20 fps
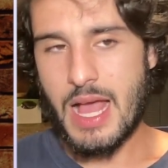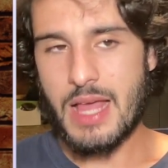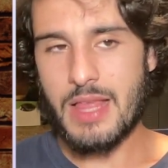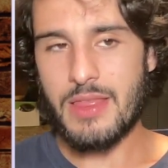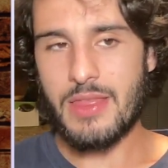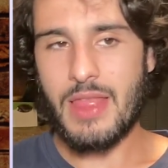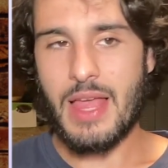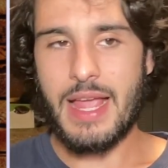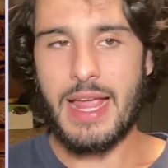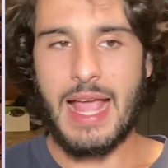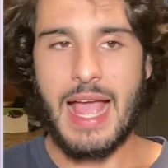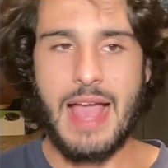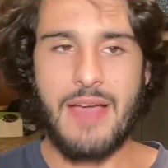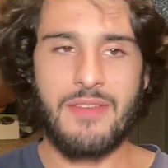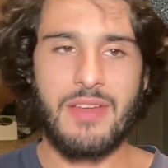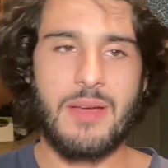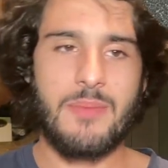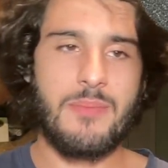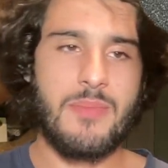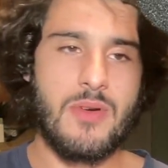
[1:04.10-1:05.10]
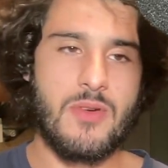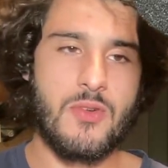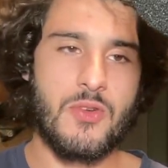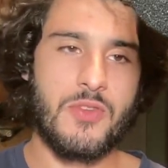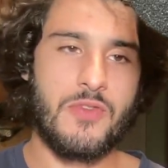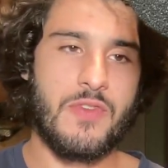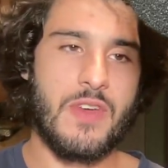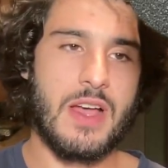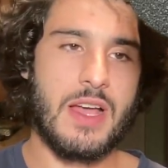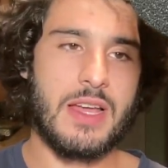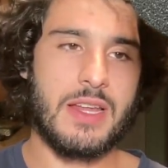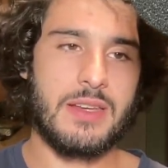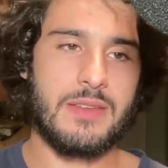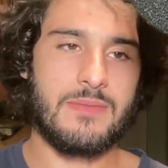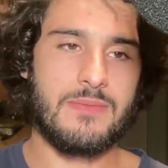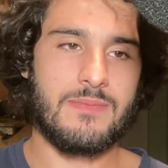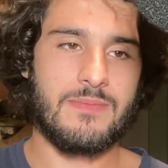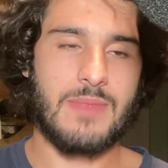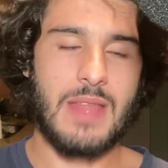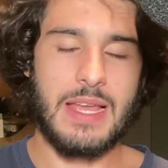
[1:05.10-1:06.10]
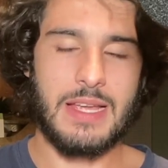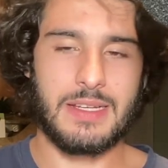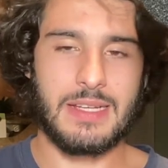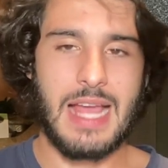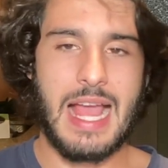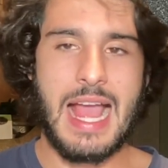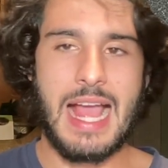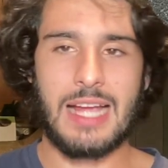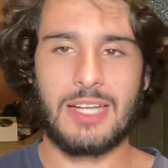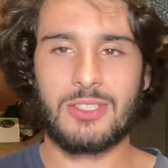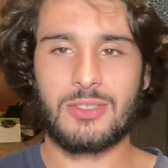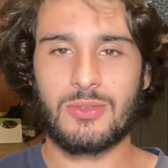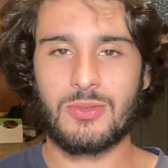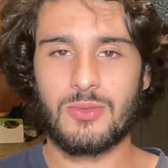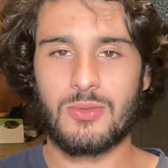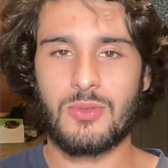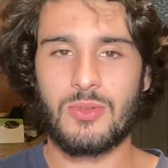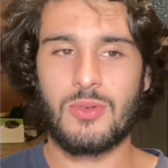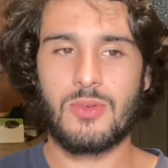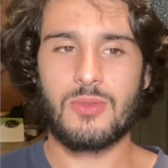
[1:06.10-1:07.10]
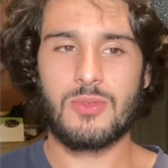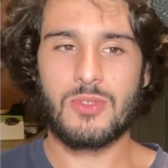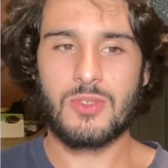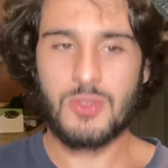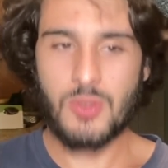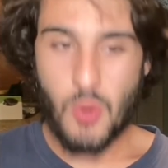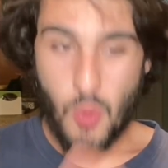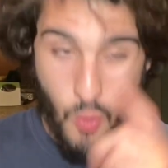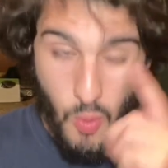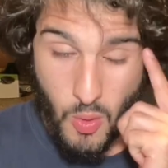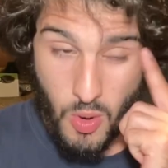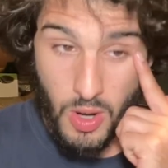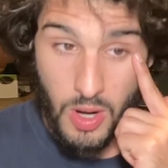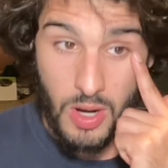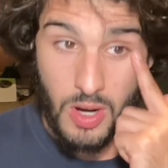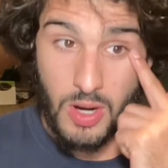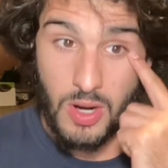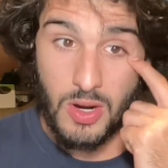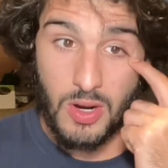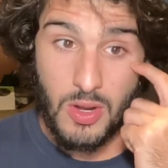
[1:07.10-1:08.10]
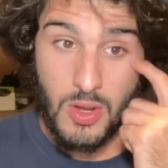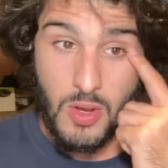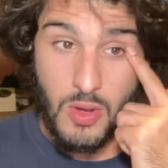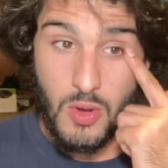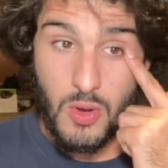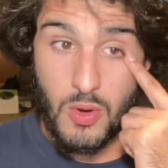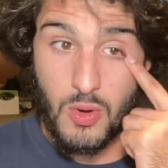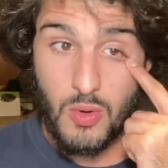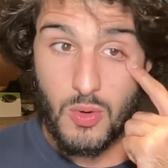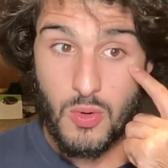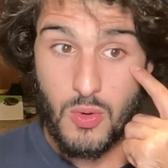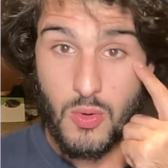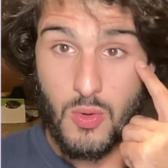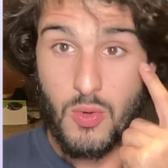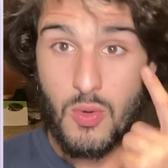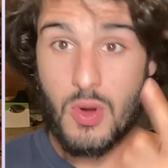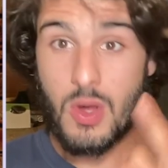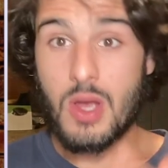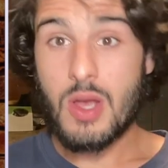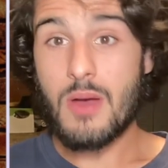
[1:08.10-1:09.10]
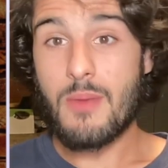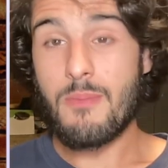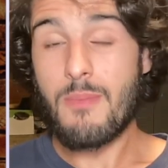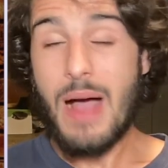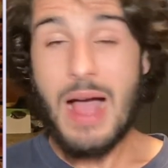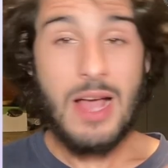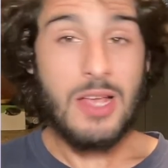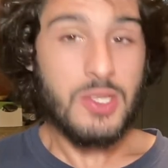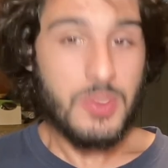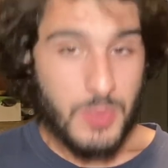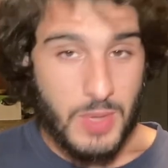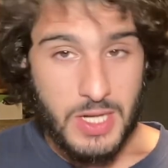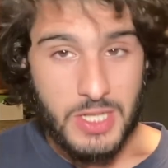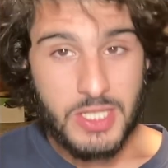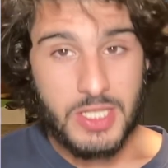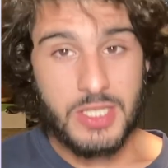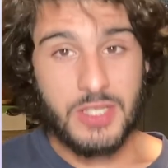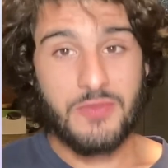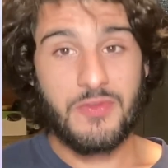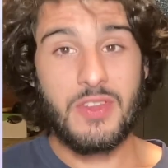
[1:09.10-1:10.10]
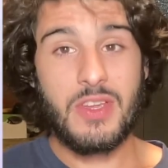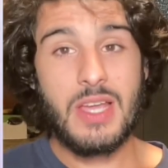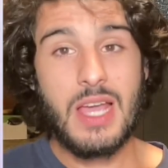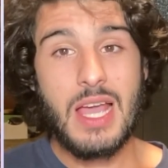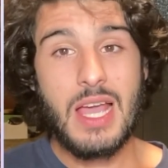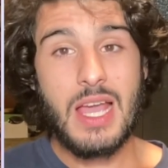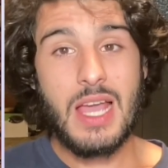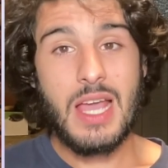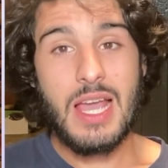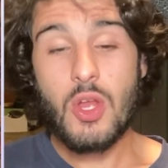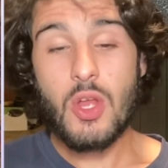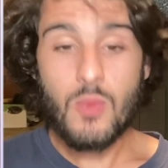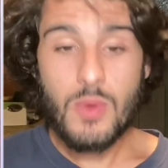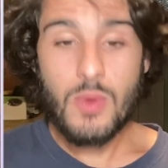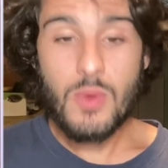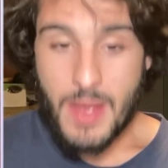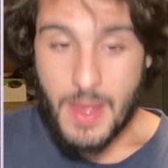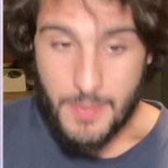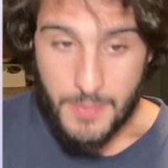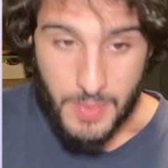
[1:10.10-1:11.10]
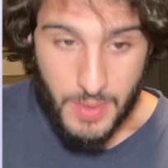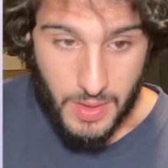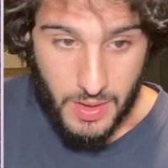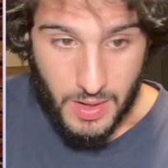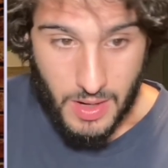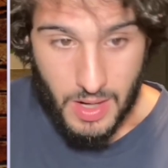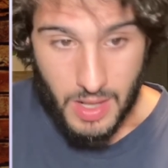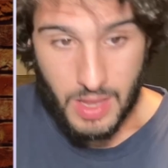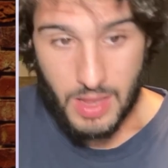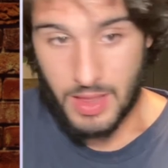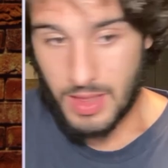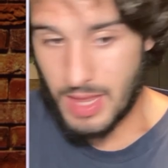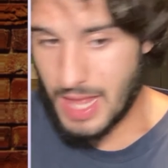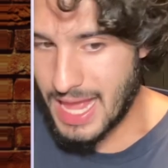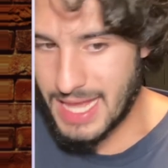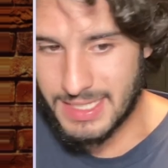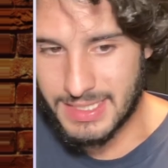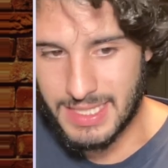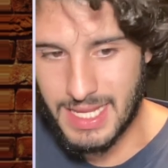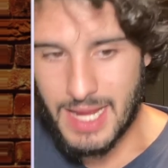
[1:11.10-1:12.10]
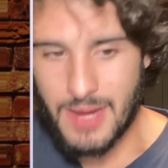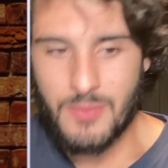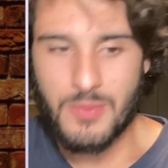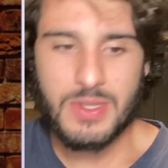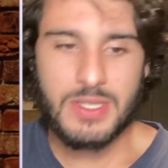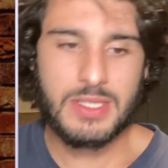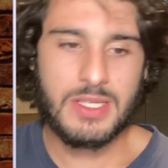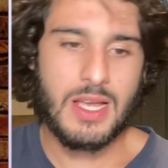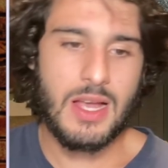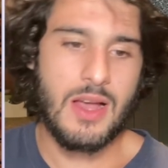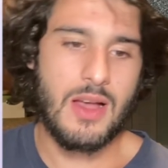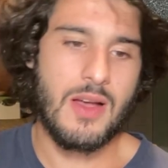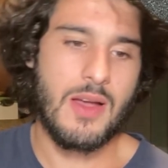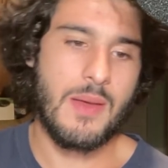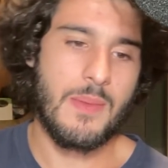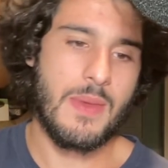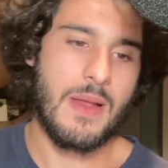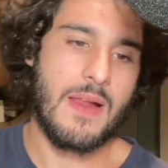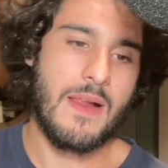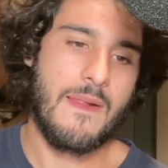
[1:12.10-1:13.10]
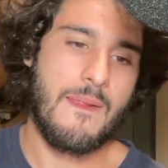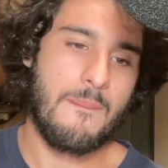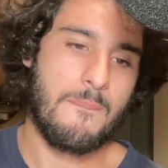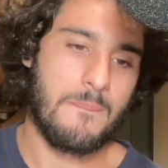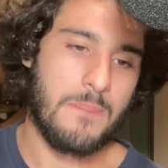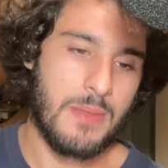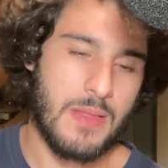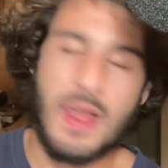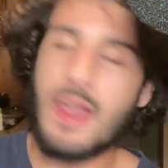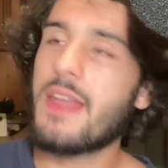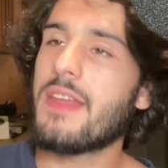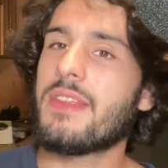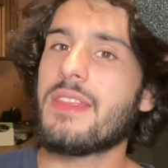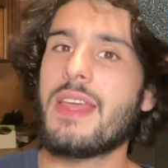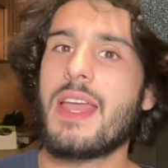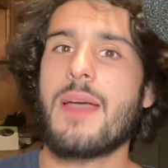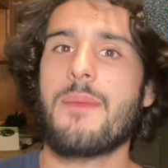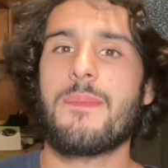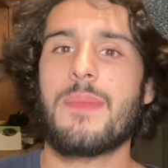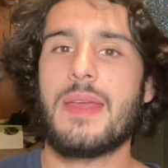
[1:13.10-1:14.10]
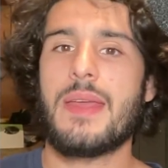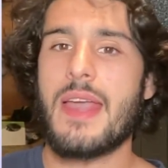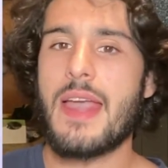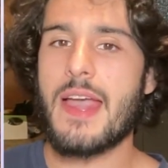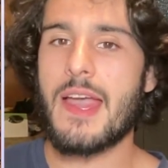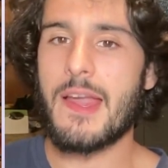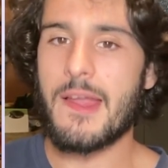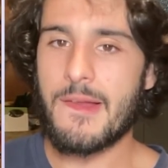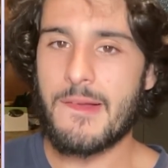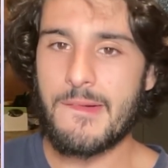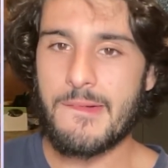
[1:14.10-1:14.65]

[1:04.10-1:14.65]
like having a bona fide like actual scorer who Miles Bridges, if you guys don't remember, last time we saw him playing the NBA,